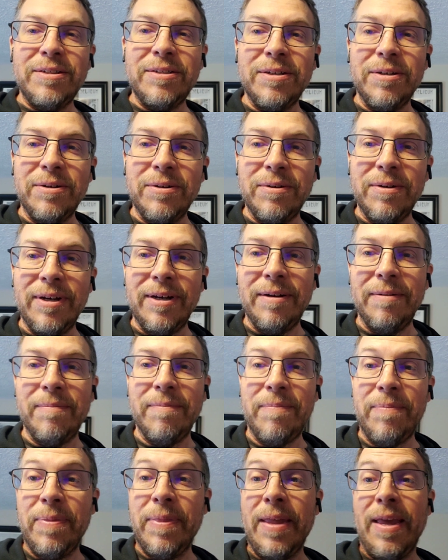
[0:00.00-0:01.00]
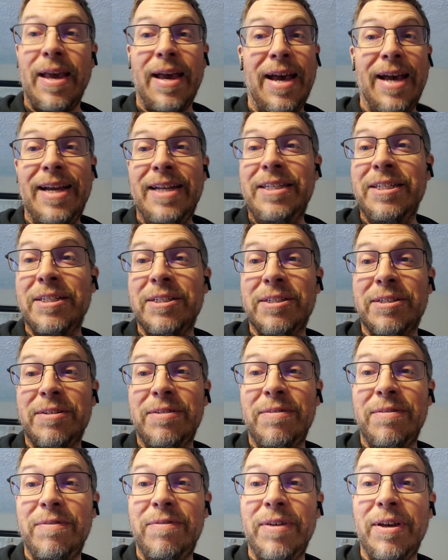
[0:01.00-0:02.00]
So um, I
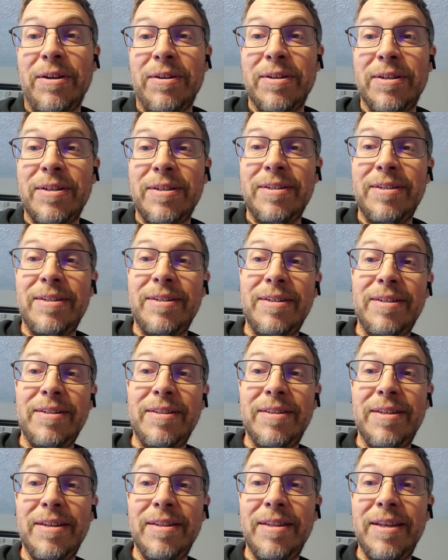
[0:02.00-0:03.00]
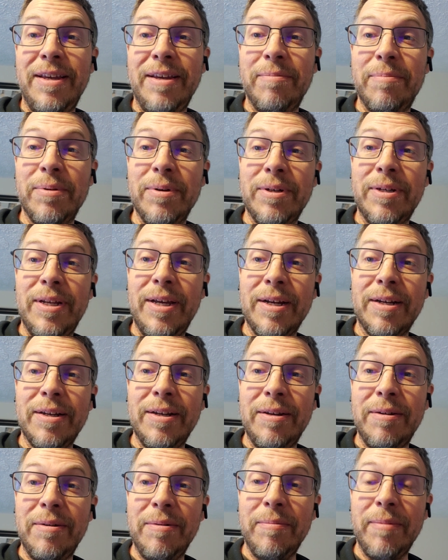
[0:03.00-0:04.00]
just felt that they
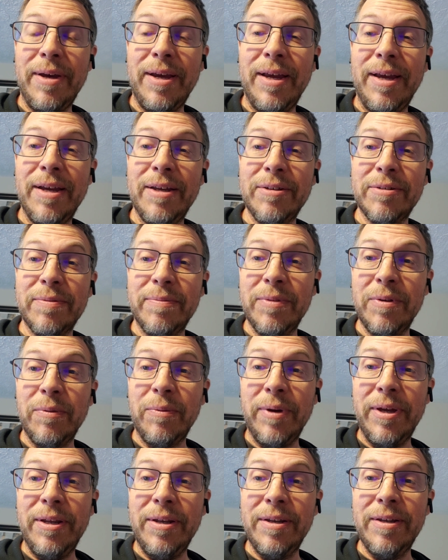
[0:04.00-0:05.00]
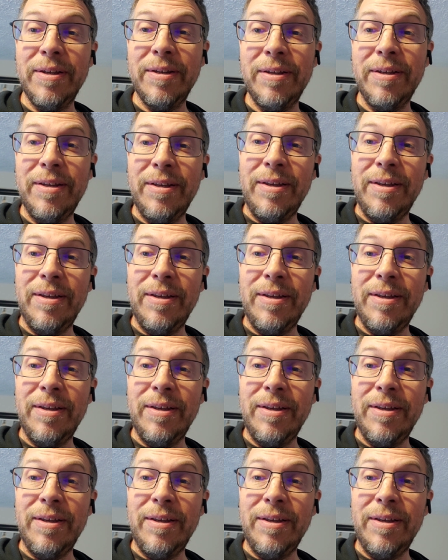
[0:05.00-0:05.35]
protected my hands from the wind